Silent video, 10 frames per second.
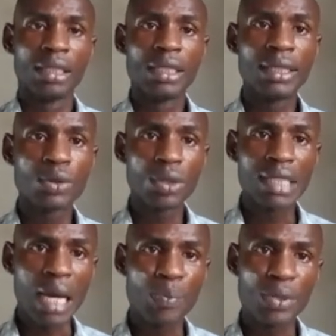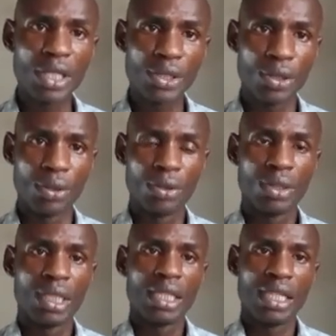the total pressure
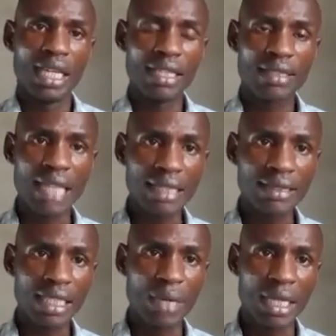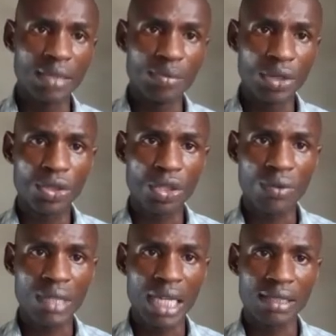exerted by the mixture
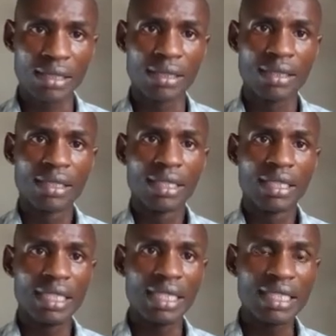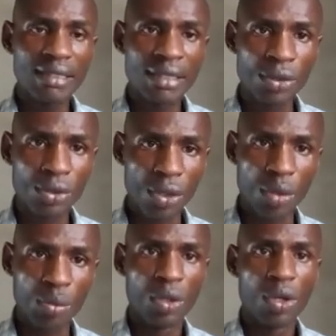of gases is the
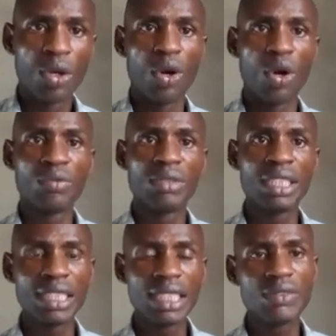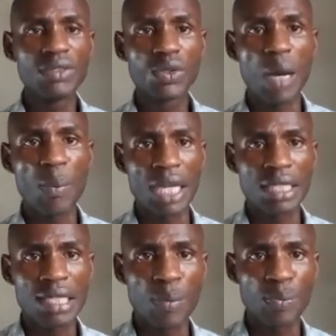sum of the individual
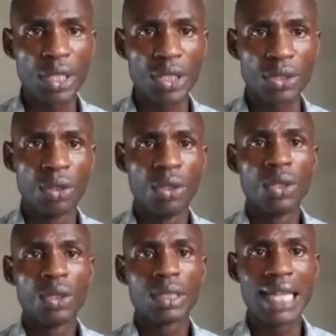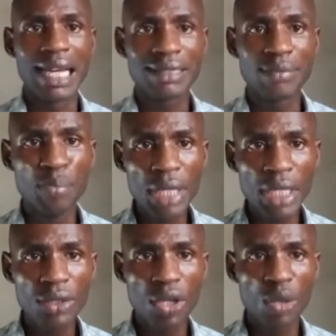partial pressure that
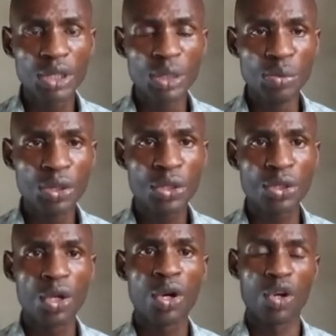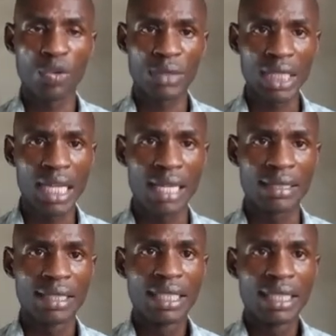made up the mixture of the
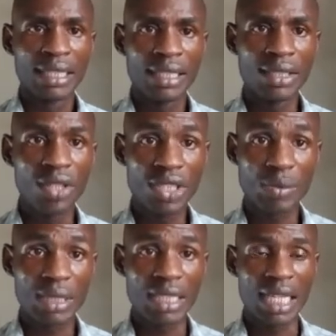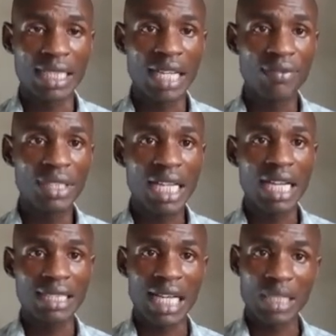gas. It just means that every
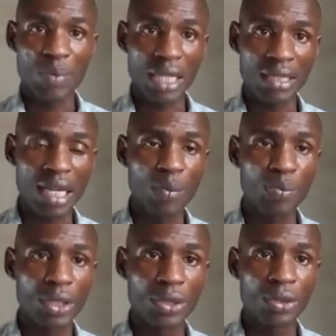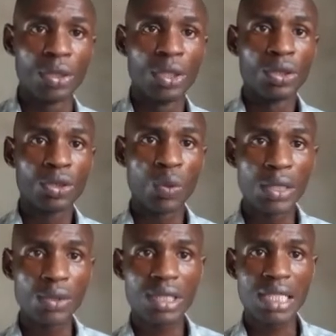gas has partial pressure. So
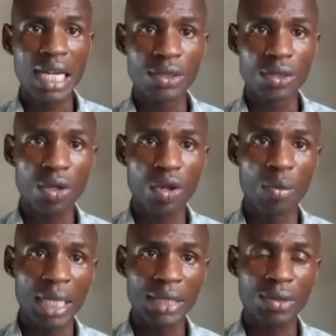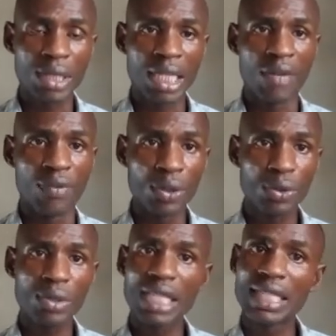when those gas do not combine together, for you
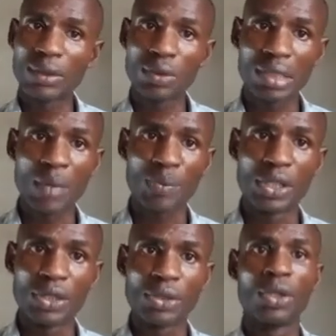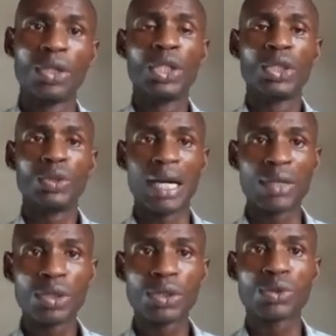to get their total pressure, you are
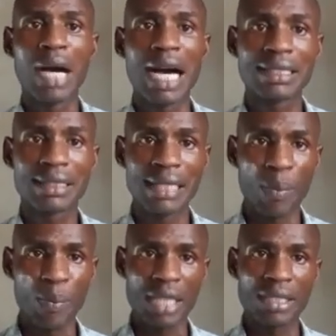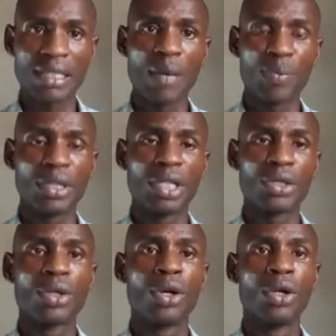going to add their partial
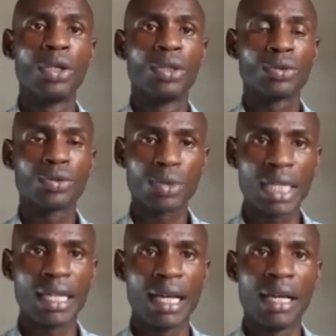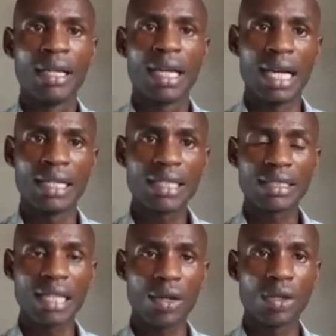pressure together. And that
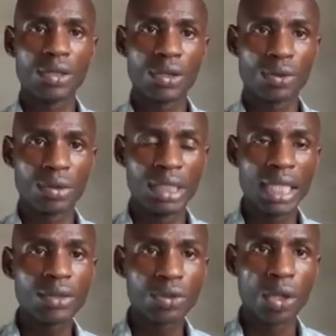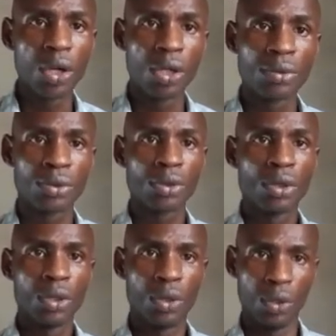is according to Dalton's
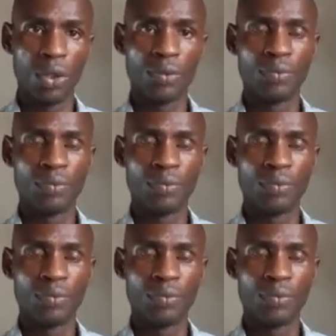law.